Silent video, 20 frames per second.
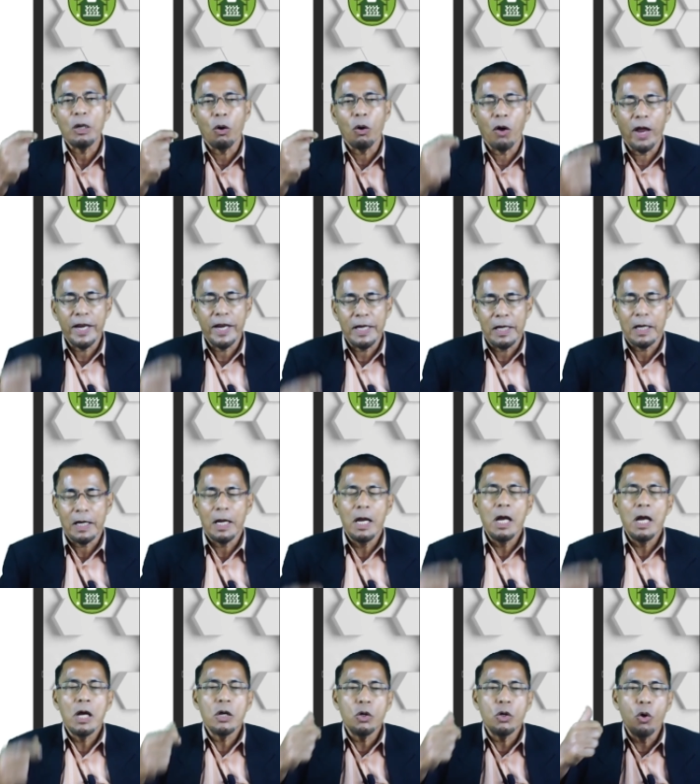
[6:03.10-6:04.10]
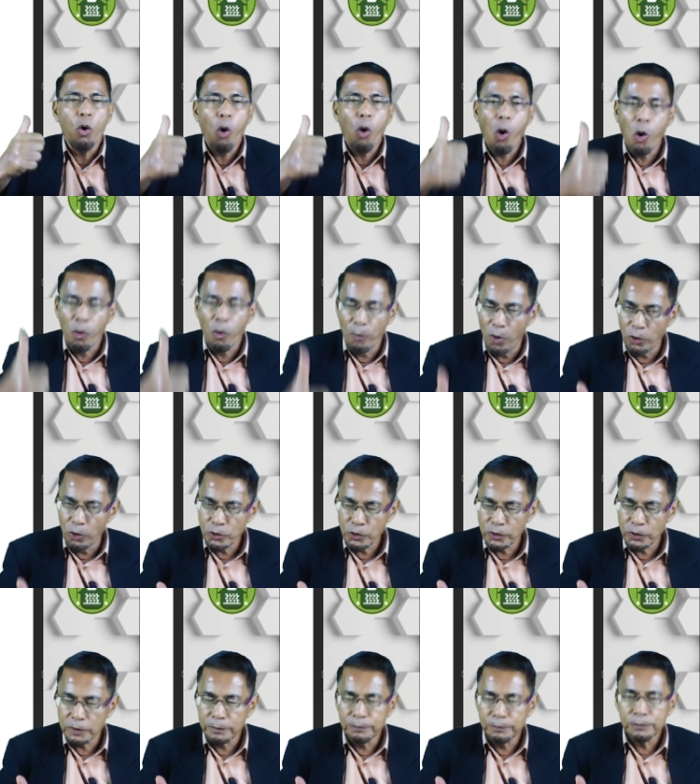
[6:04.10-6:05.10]
organic. No
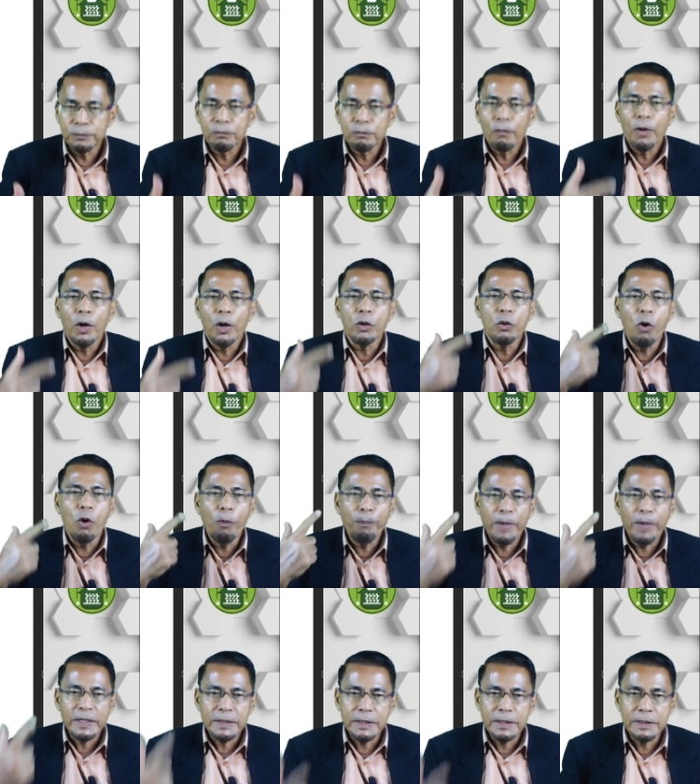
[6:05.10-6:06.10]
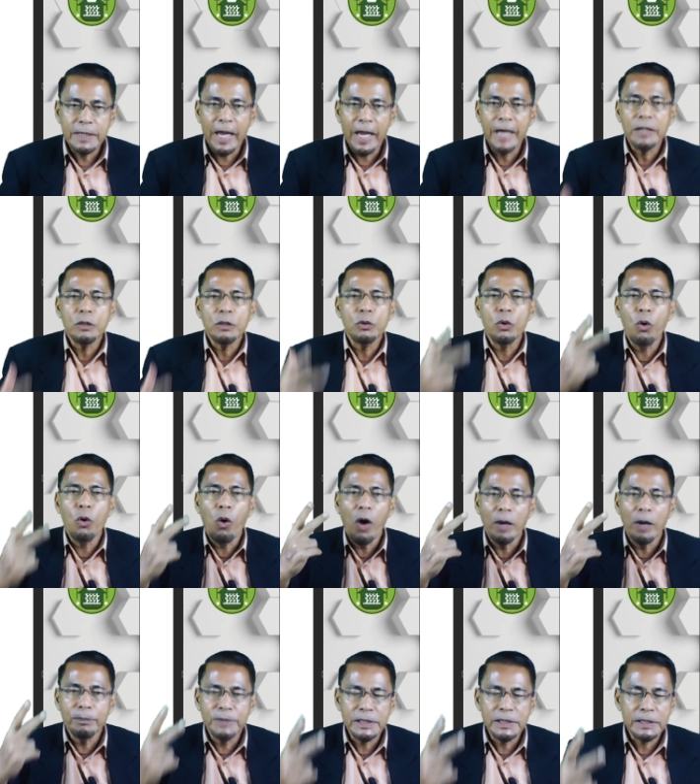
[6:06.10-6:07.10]
hormones, no pesticide, no
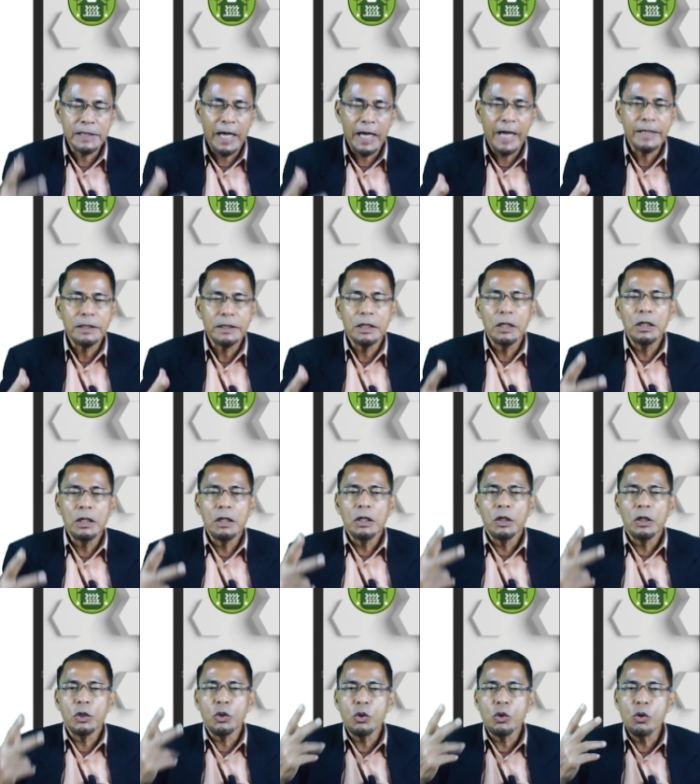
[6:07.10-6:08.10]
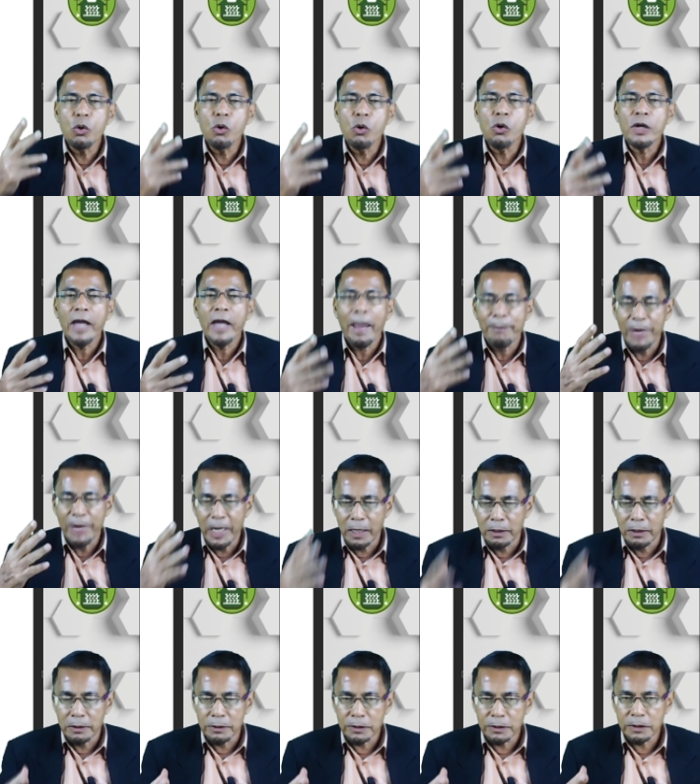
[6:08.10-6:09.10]
herbicide, no
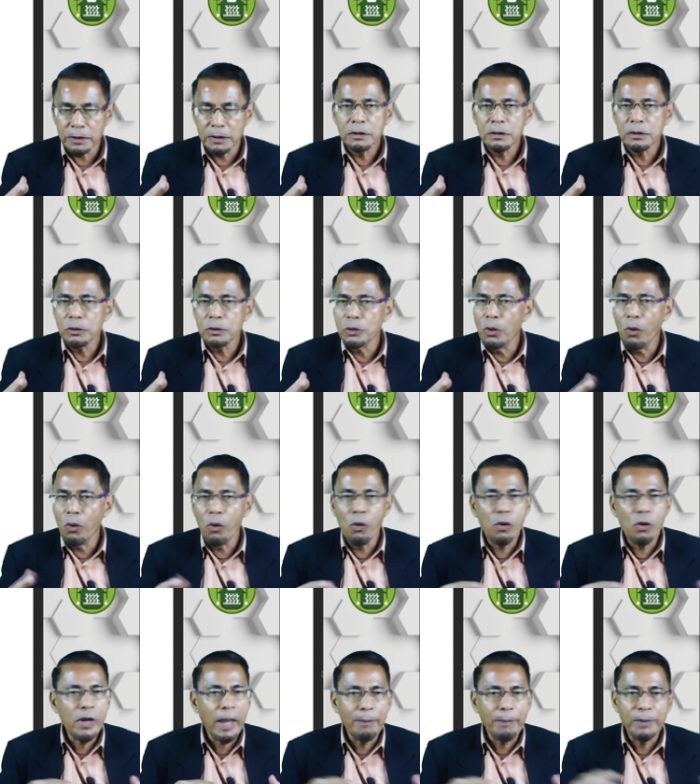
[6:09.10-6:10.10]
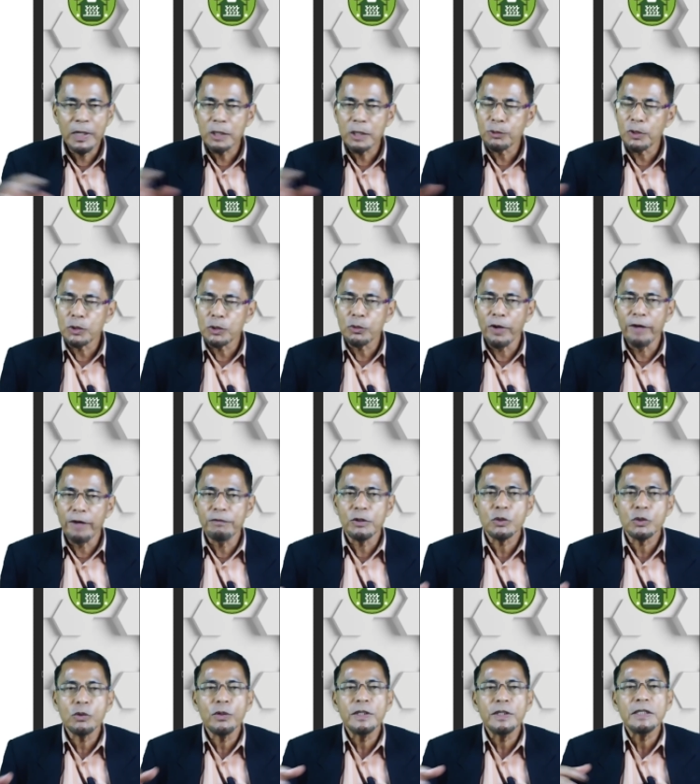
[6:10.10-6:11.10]
chemicals whatsoever.
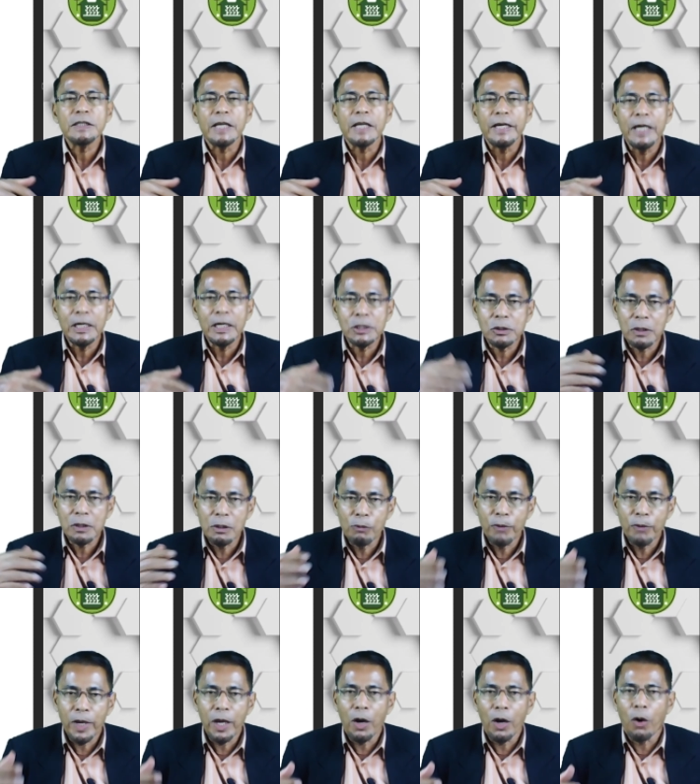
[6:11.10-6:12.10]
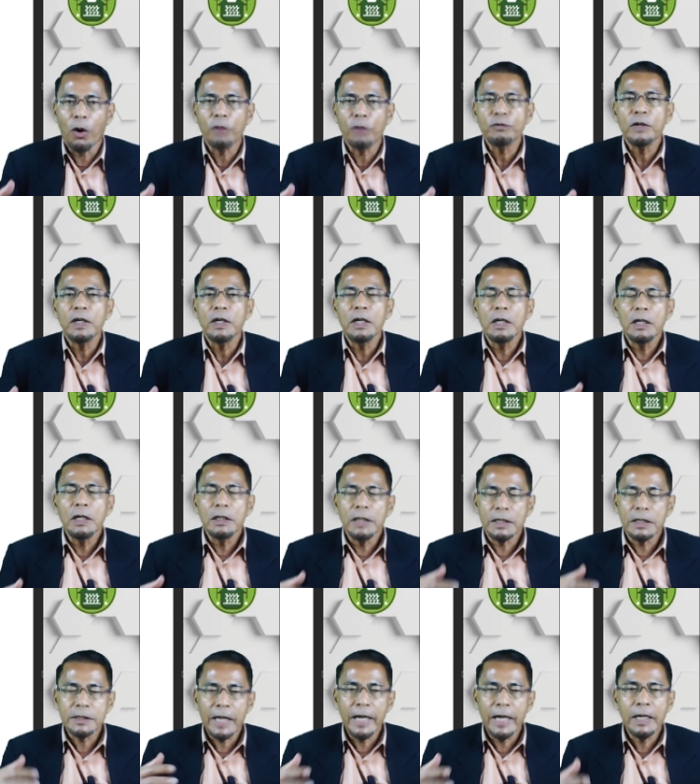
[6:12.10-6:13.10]
So it is a natural way of the
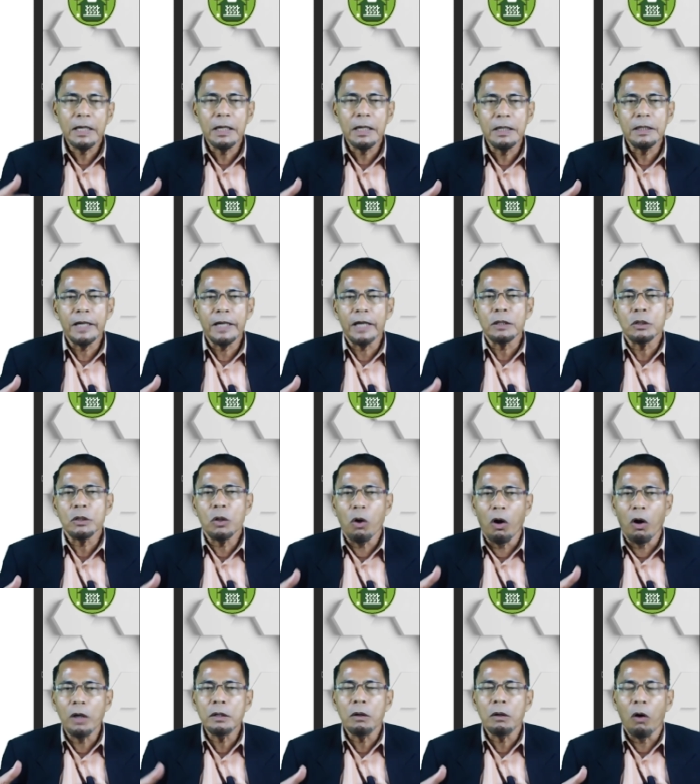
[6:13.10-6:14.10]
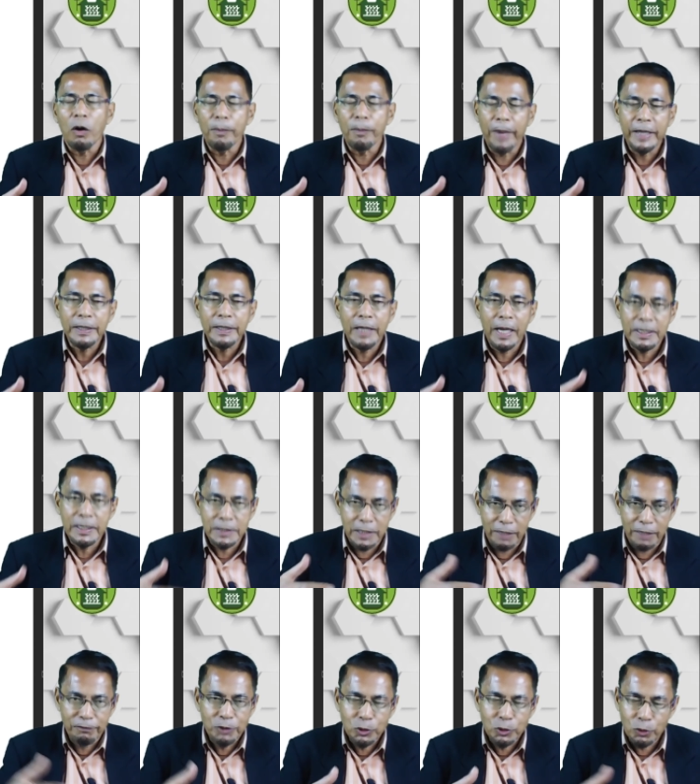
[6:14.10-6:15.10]
cycle that God Almighty has
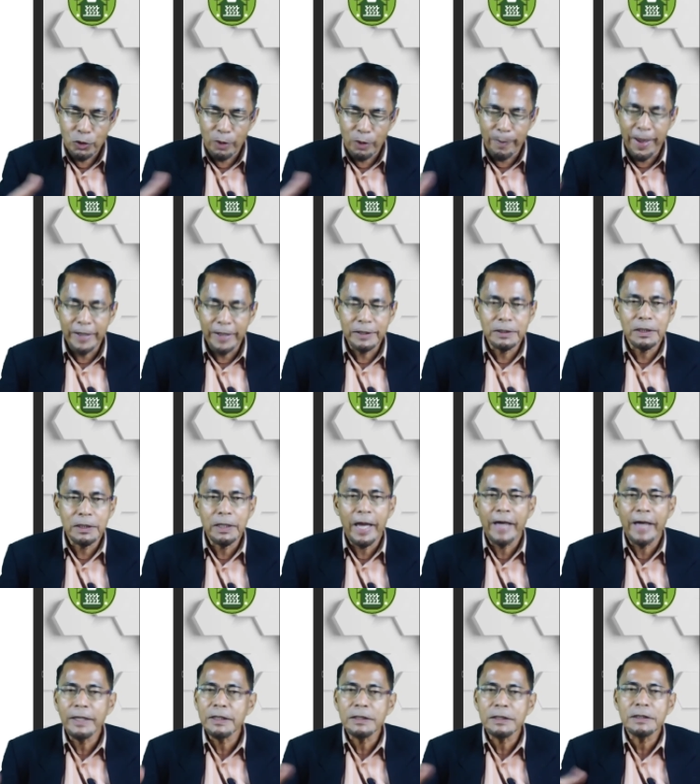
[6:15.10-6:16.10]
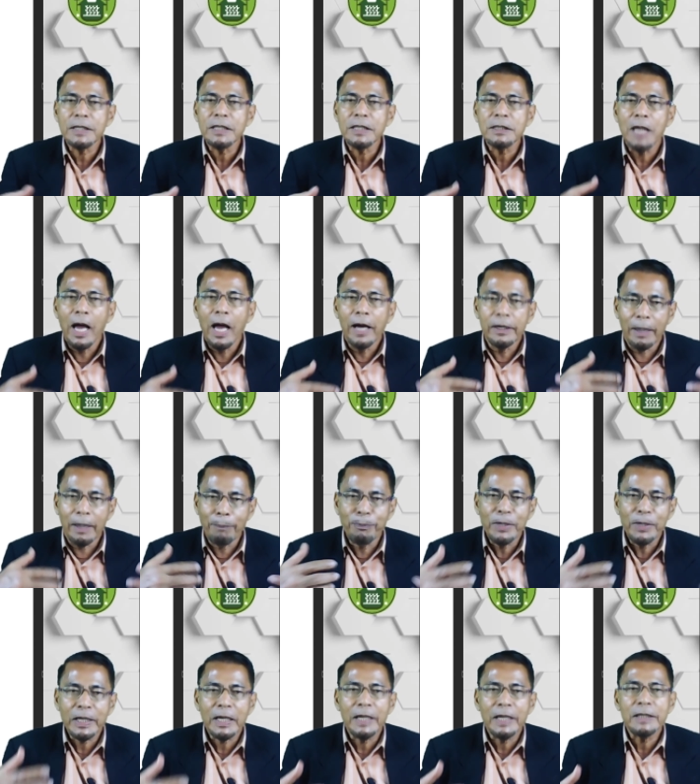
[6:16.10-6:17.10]
given to humanity, and it is just
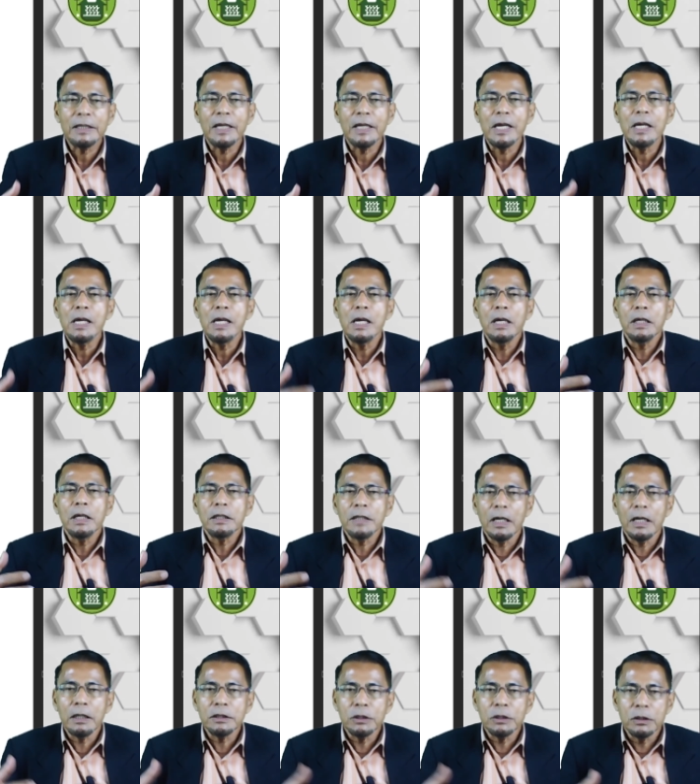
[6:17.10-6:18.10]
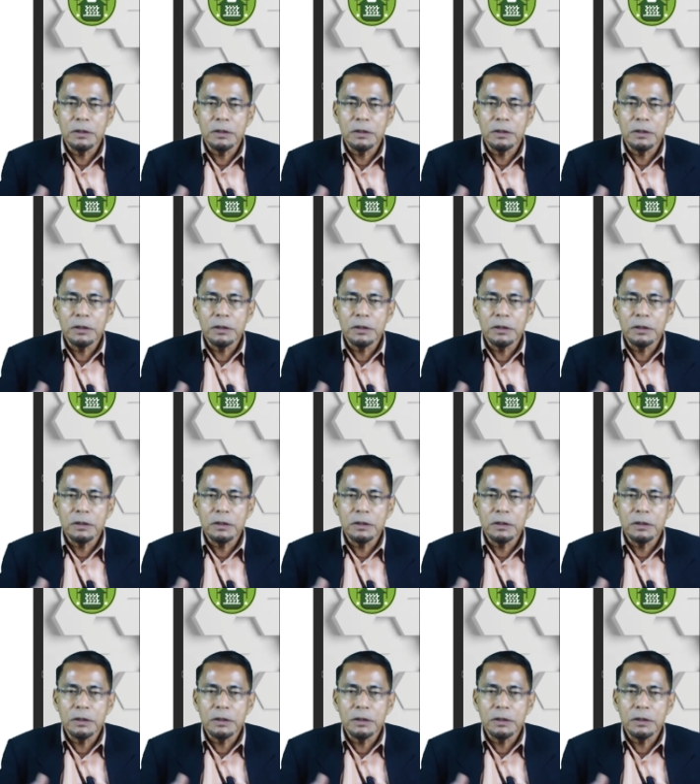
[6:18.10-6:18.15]
replicating the